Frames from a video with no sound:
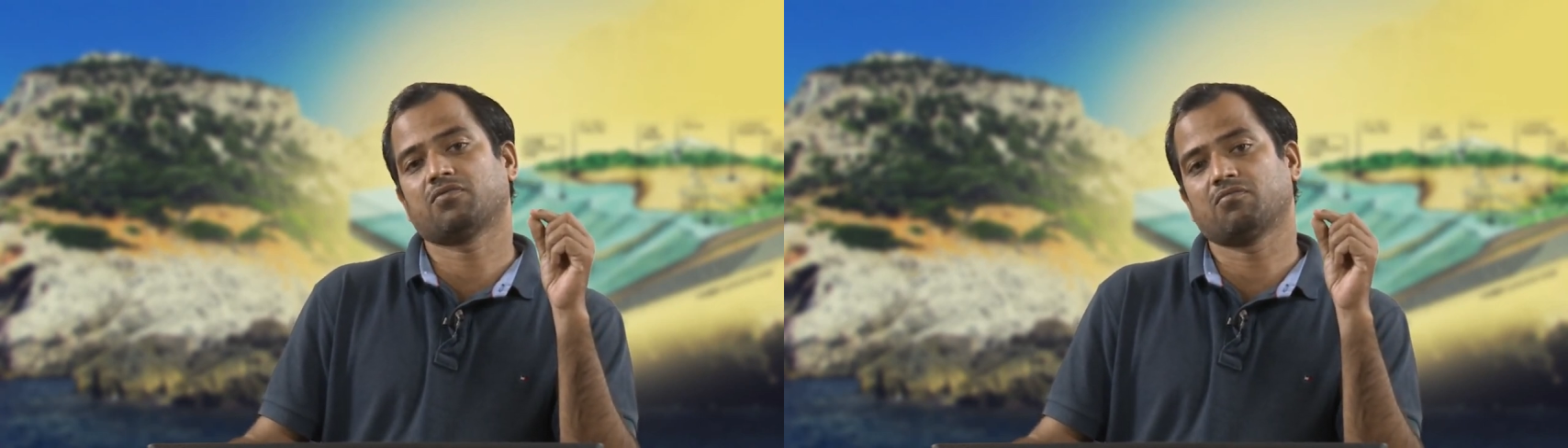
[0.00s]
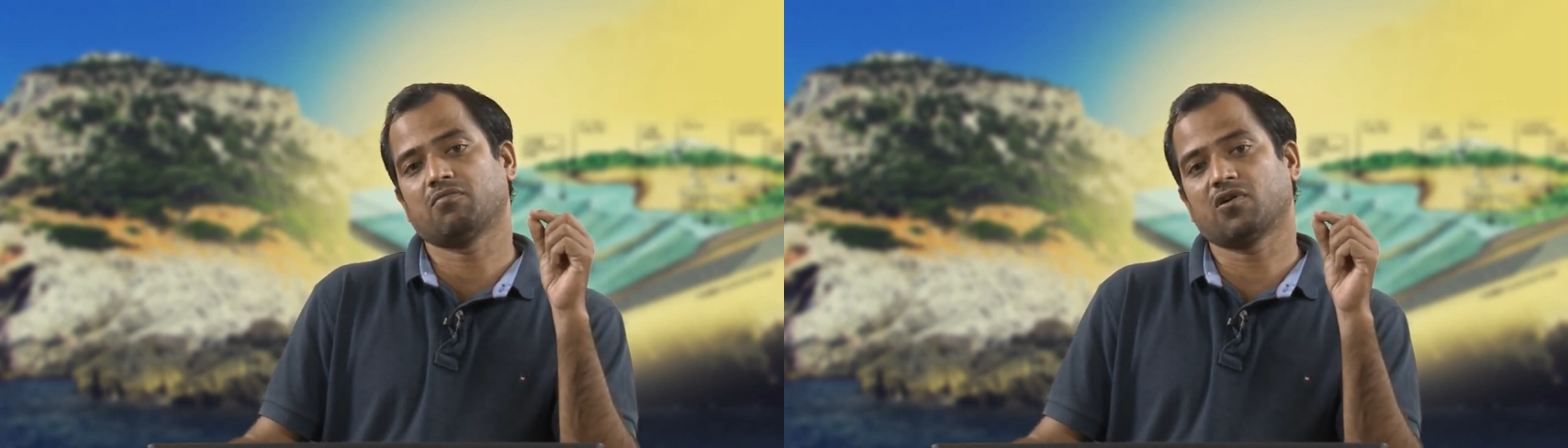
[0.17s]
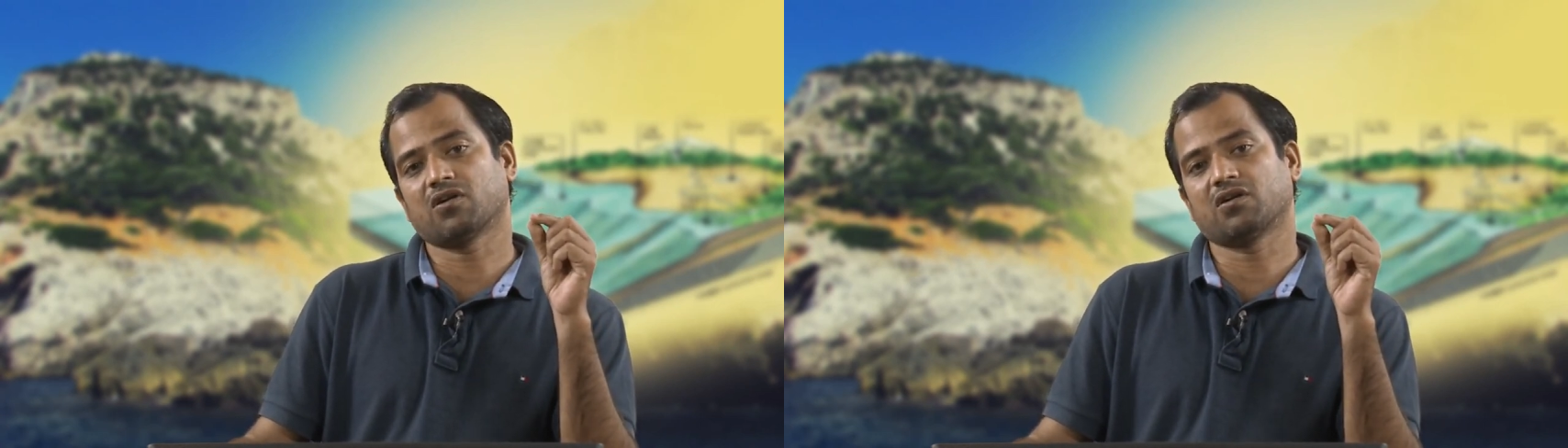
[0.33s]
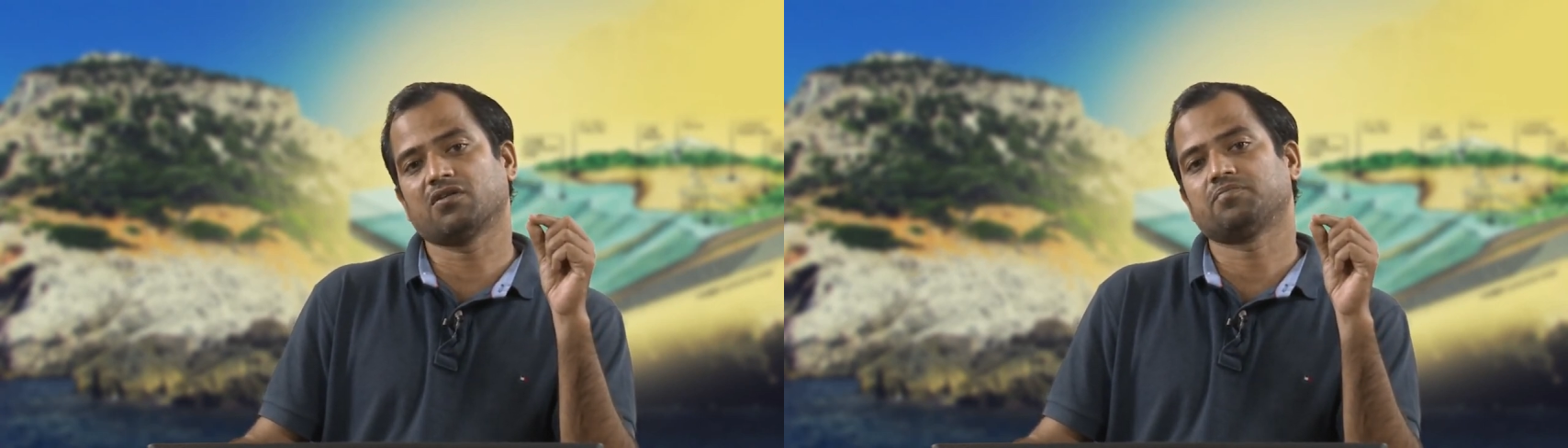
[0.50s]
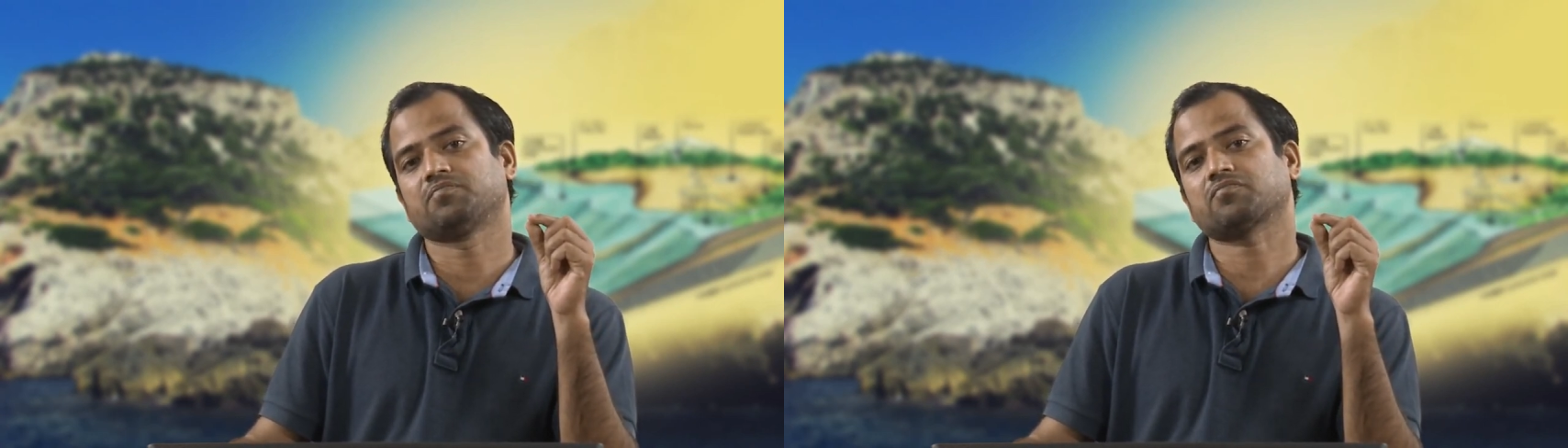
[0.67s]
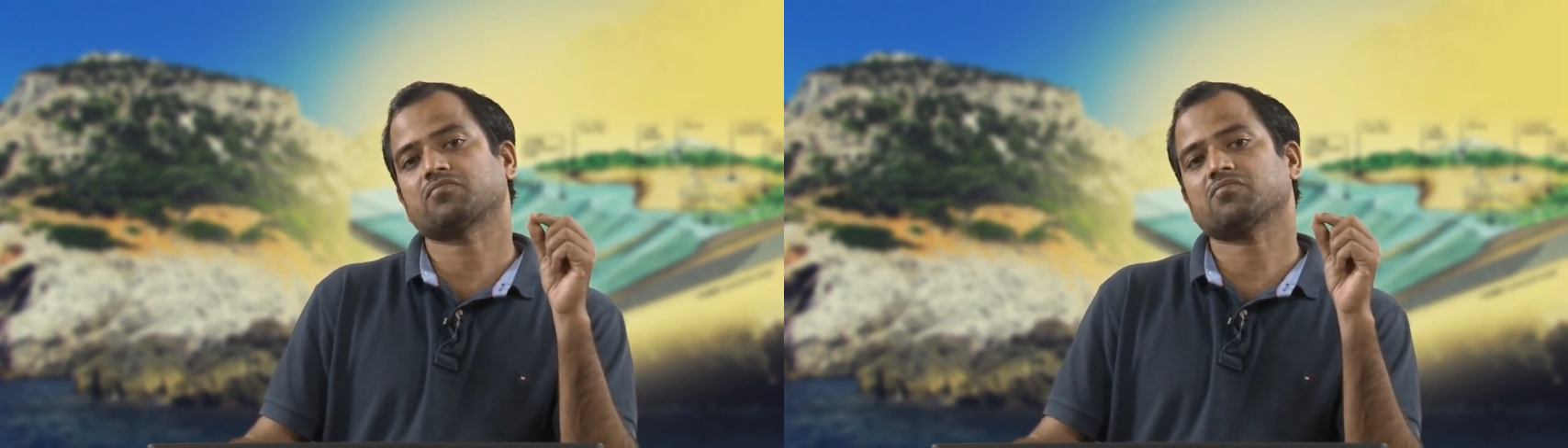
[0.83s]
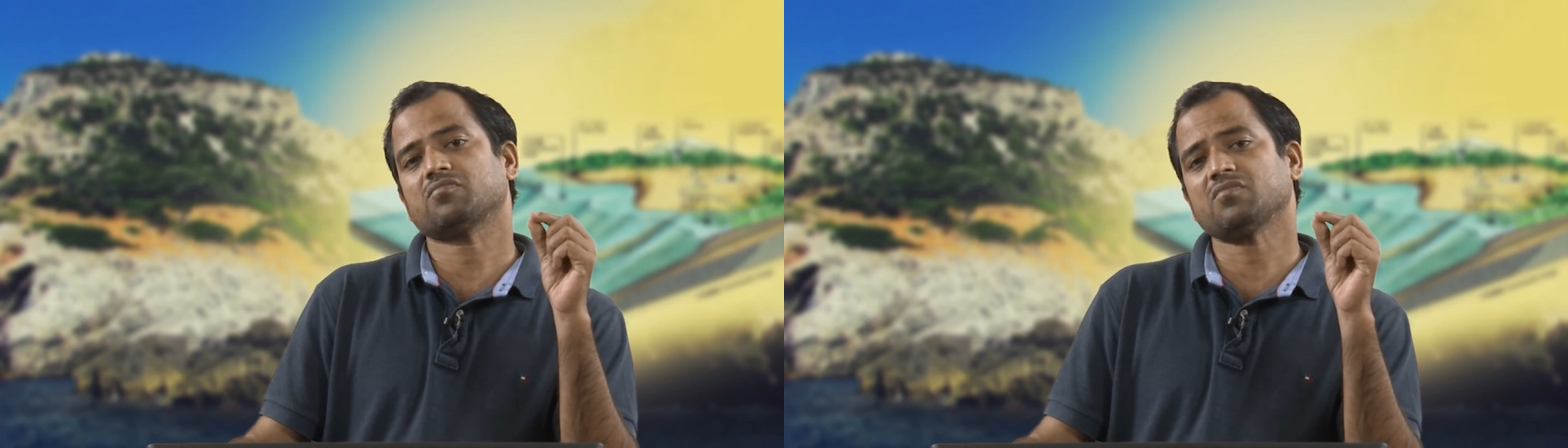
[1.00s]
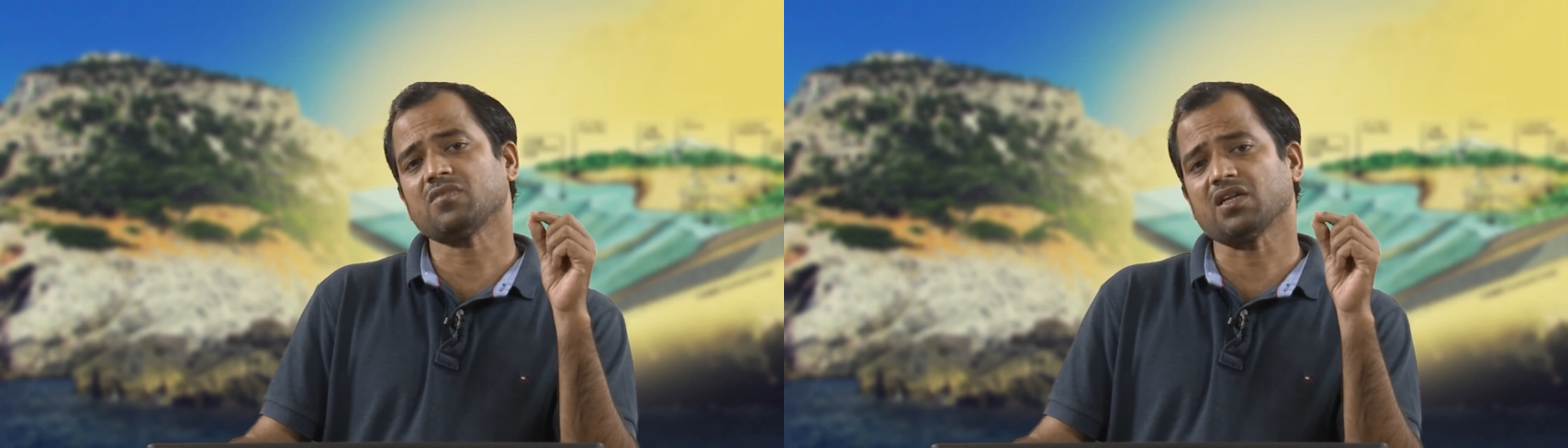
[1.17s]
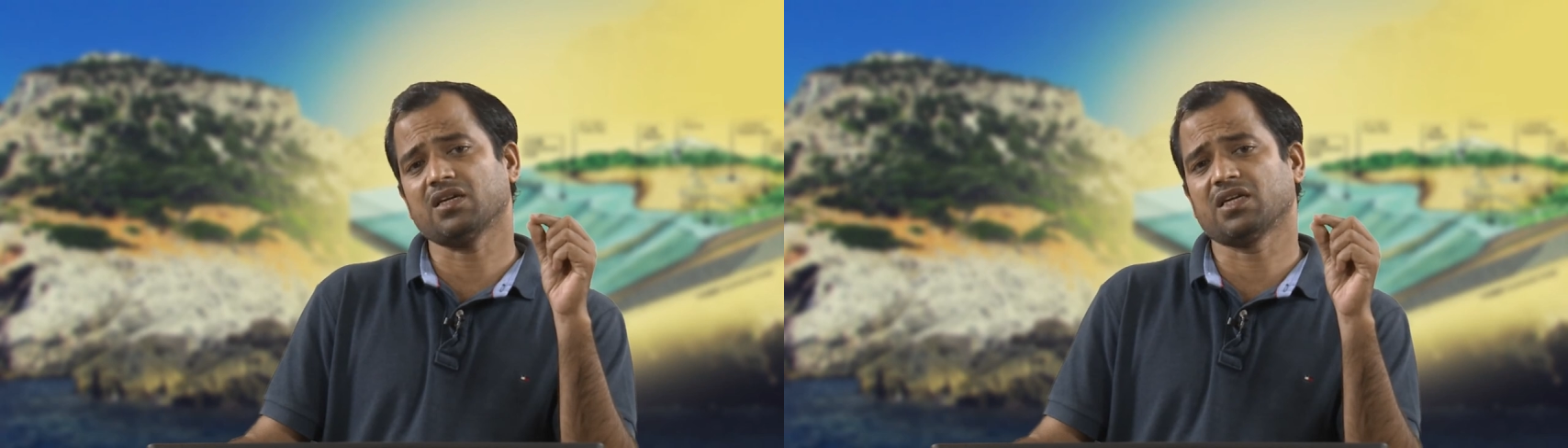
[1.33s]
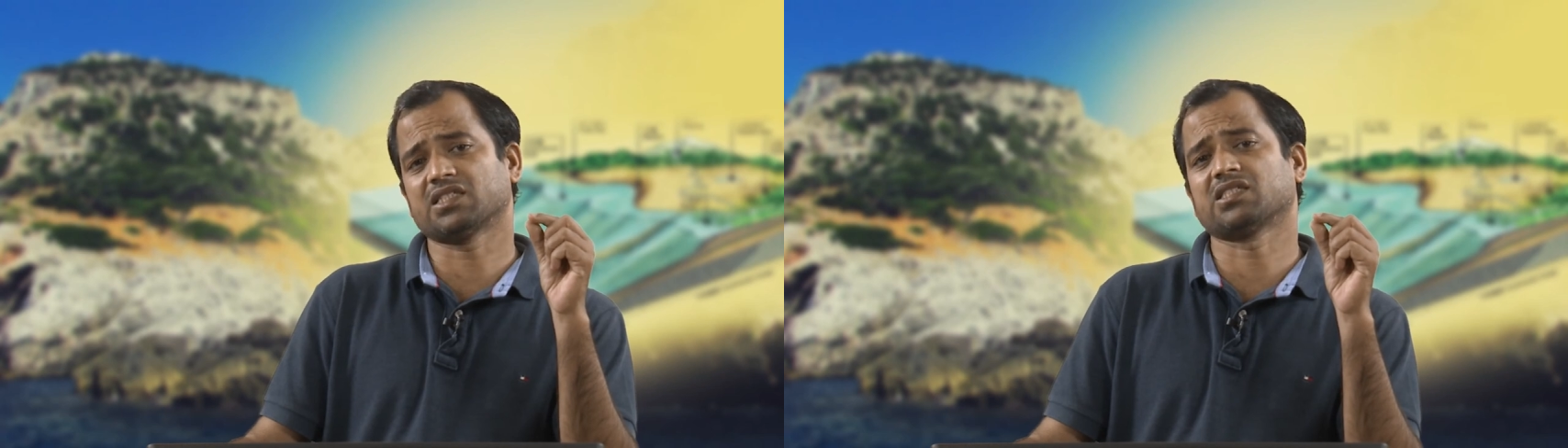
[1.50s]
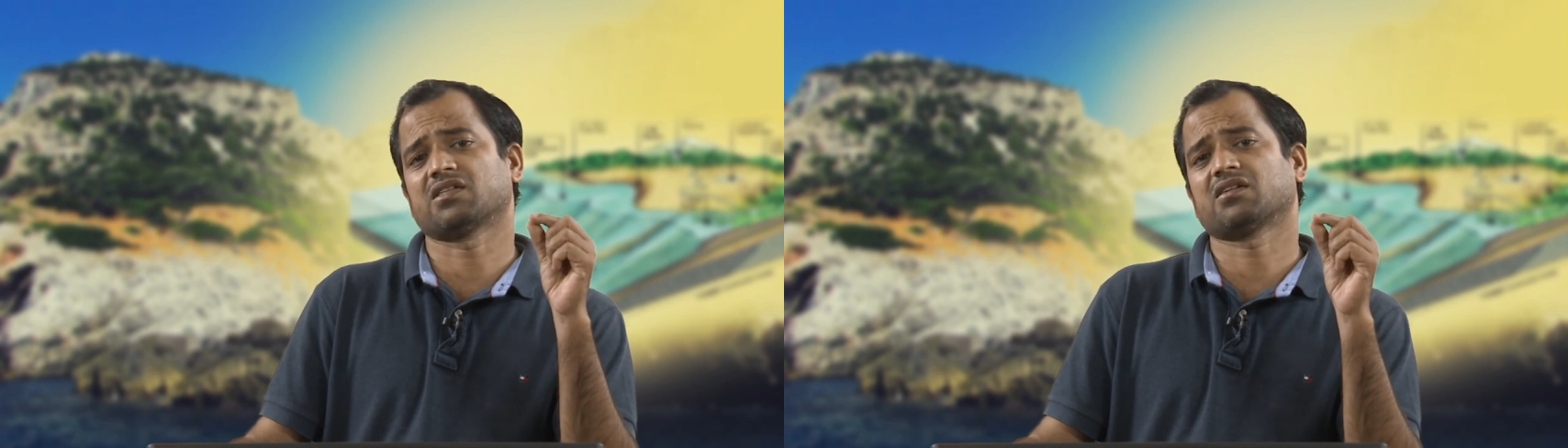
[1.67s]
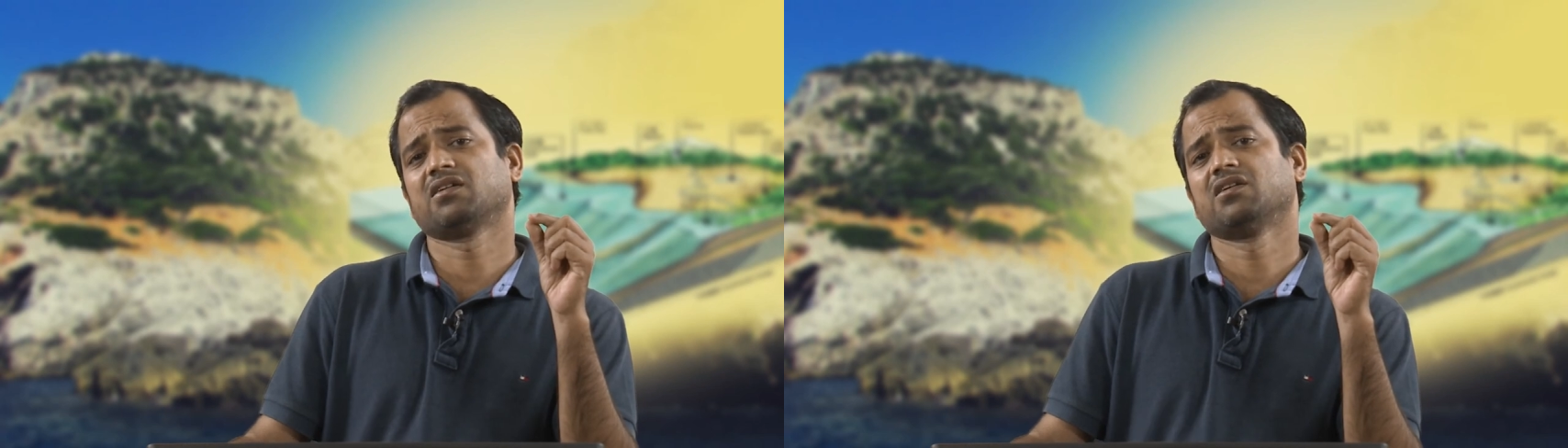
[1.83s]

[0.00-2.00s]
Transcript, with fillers: mud nature.